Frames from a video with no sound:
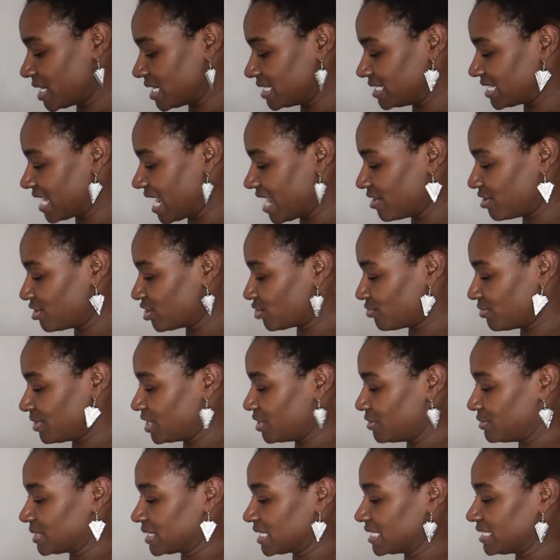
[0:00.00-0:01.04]
containers,
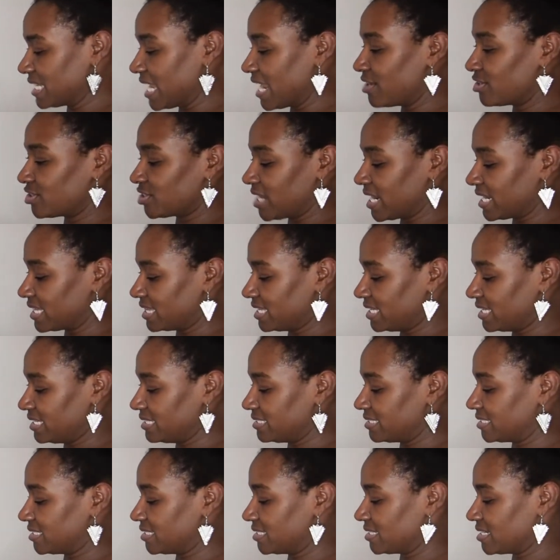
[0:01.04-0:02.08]
reuse containers like
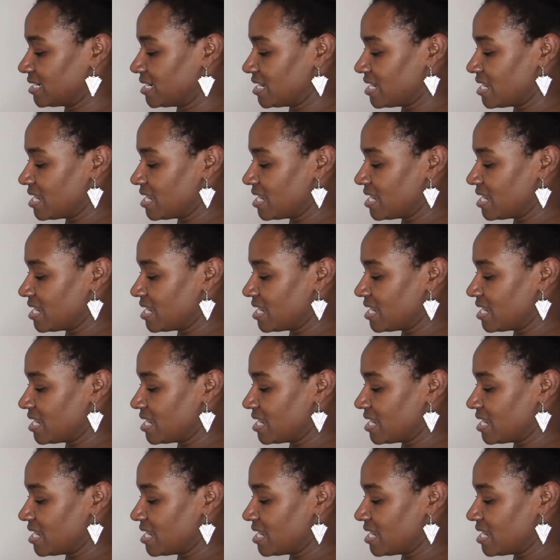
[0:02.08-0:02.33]
this.